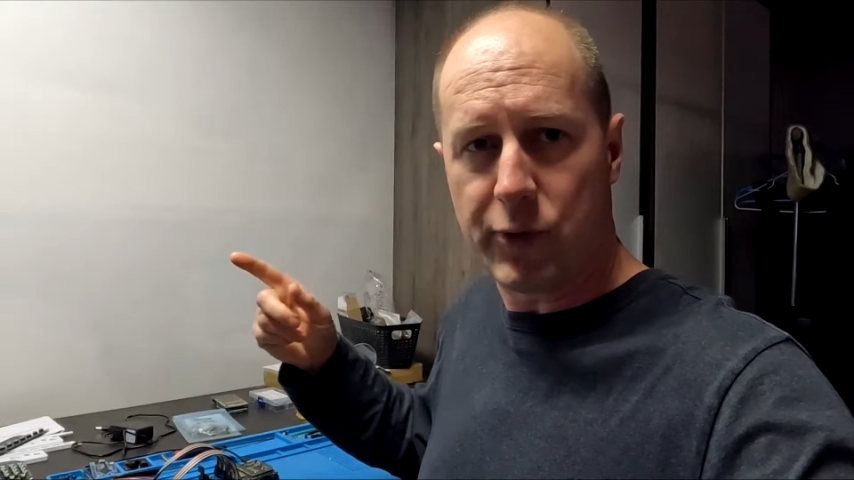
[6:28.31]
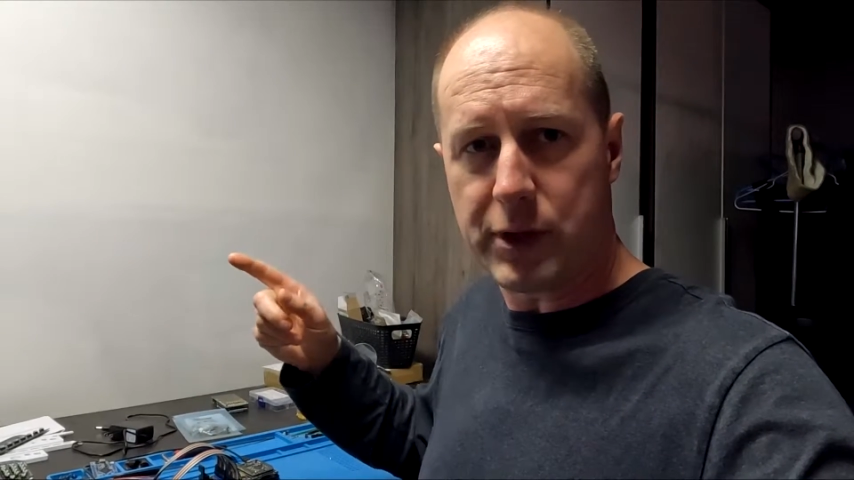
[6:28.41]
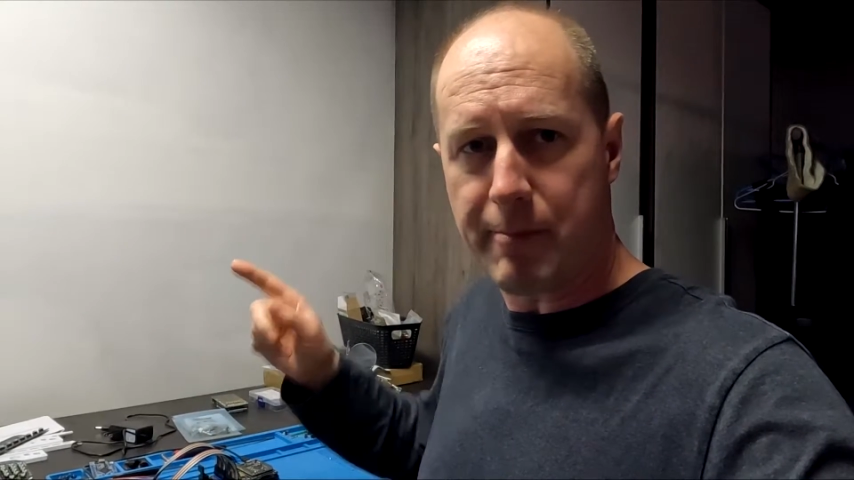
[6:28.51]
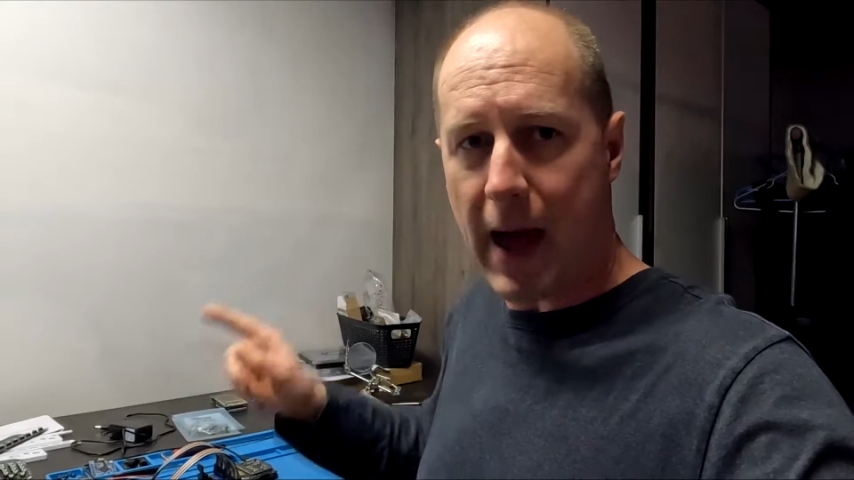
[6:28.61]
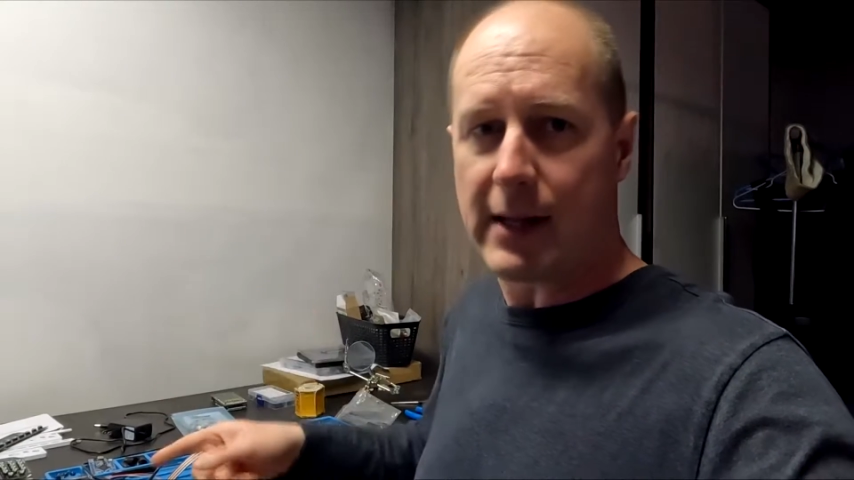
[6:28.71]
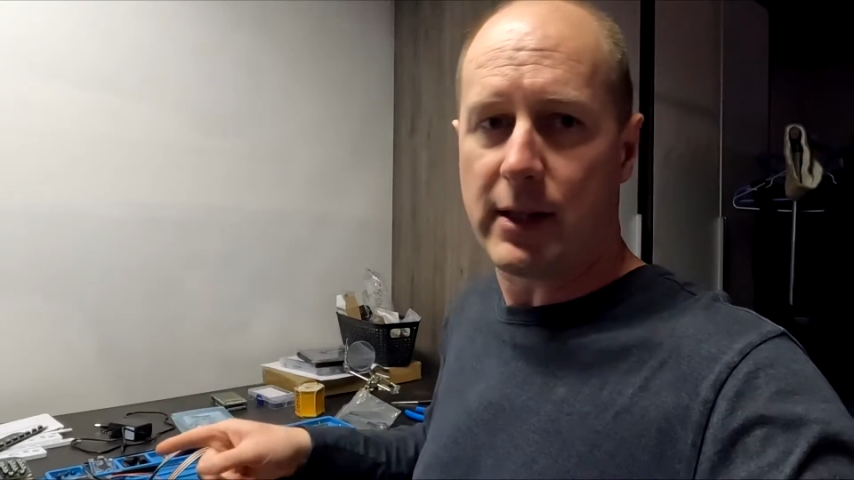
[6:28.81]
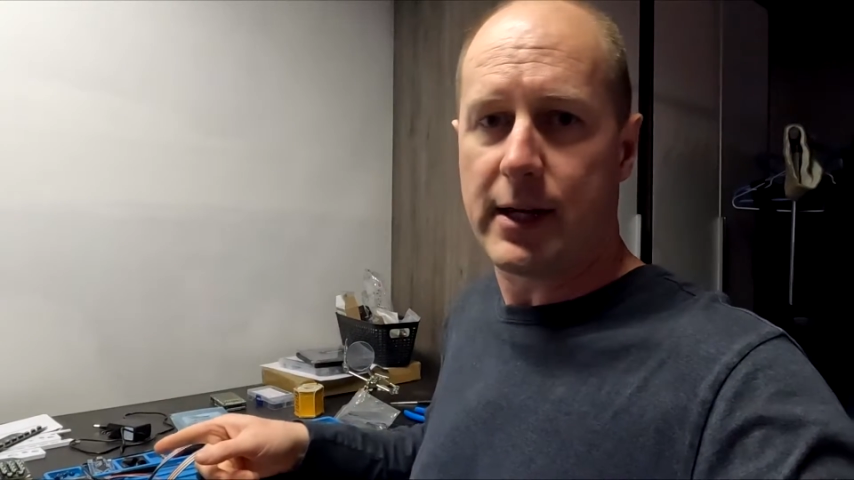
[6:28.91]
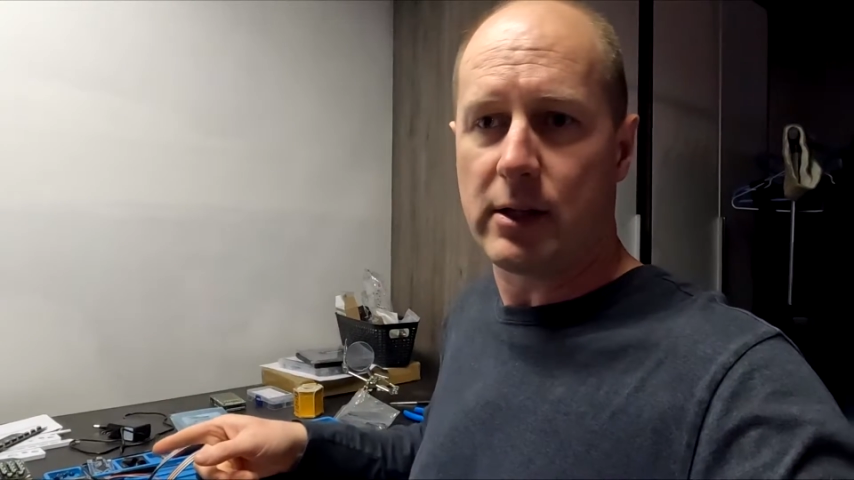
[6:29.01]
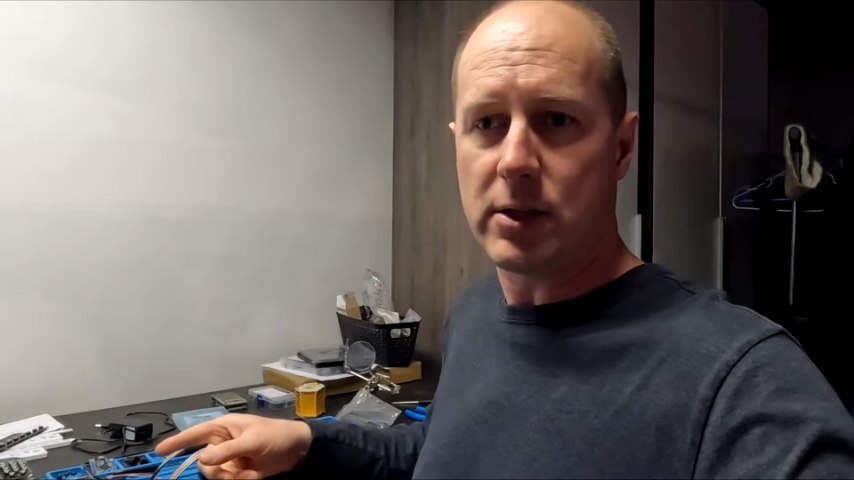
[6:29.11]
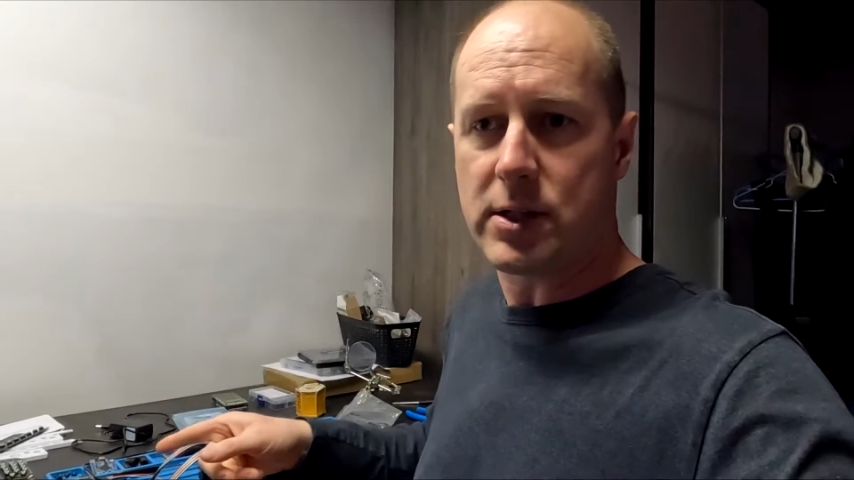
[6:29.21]
of what the
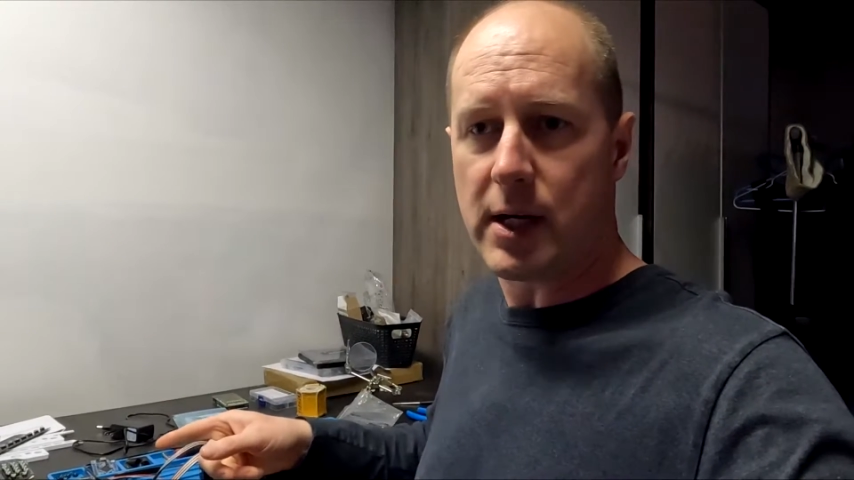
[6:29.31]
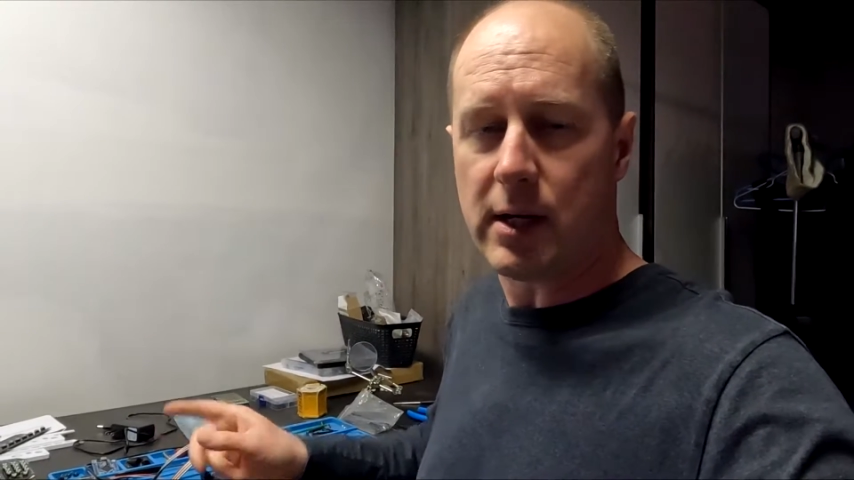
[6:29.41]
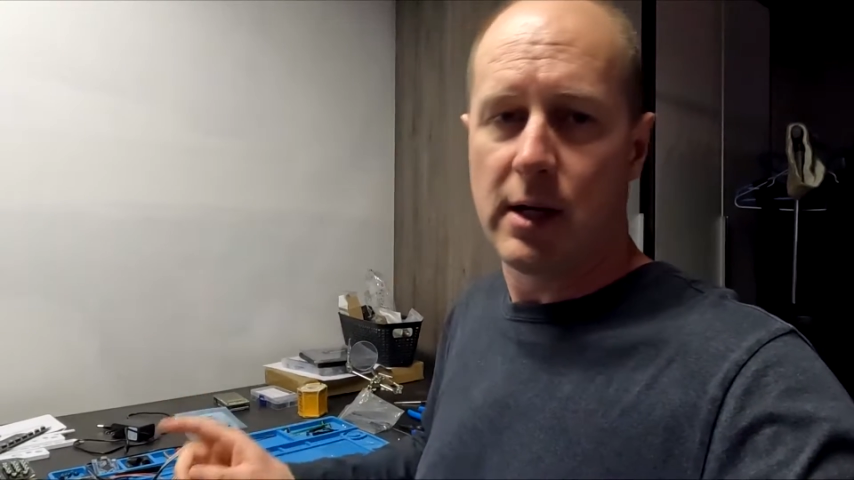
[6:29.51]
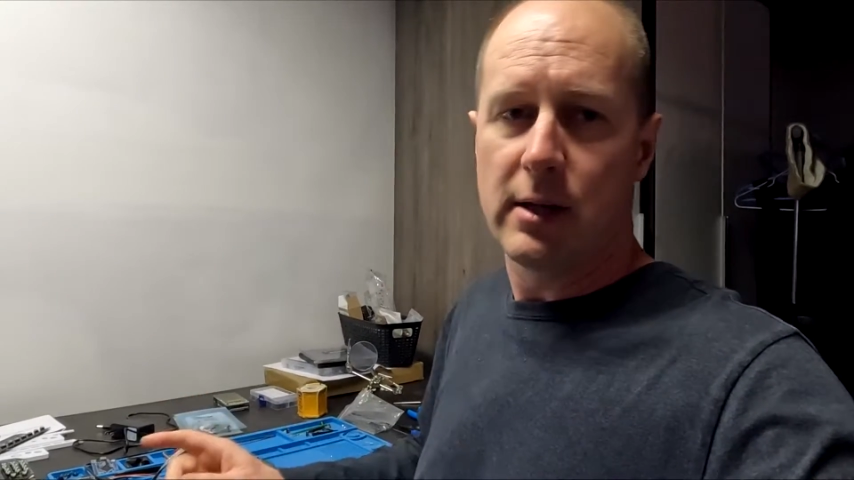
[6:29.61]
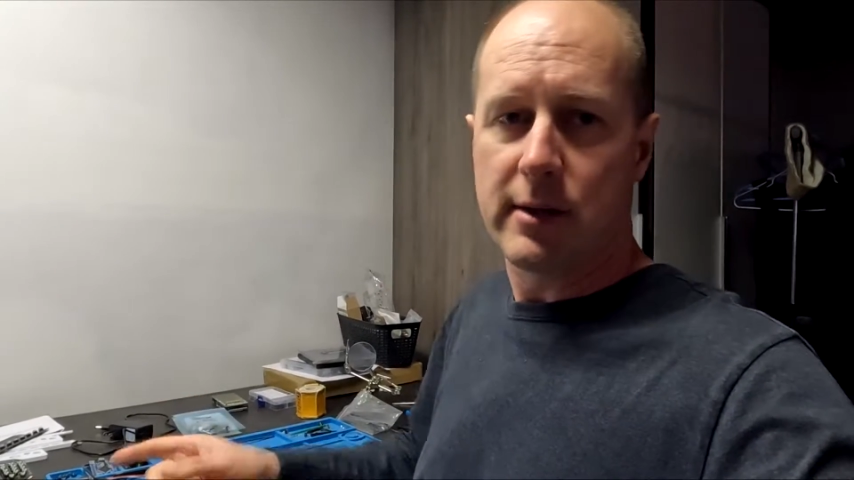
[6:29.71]
backlighting looks like.